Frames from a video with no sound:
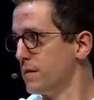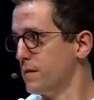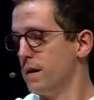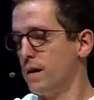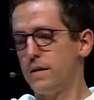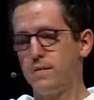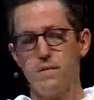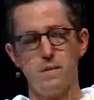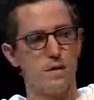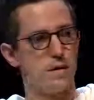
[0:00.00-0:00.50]
A
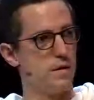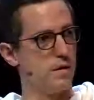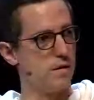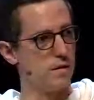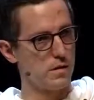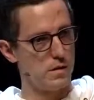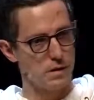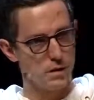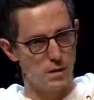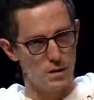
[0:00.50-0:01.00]
lot
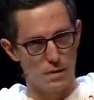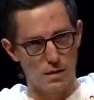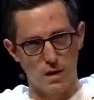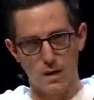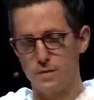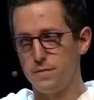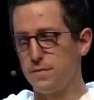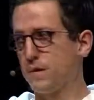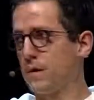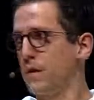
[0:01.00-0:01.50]

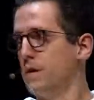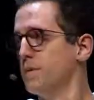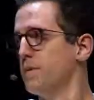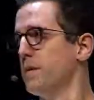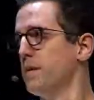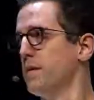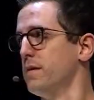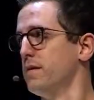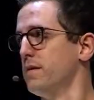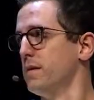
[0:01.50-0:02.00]
of the
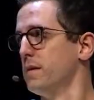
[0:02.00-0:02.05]
companies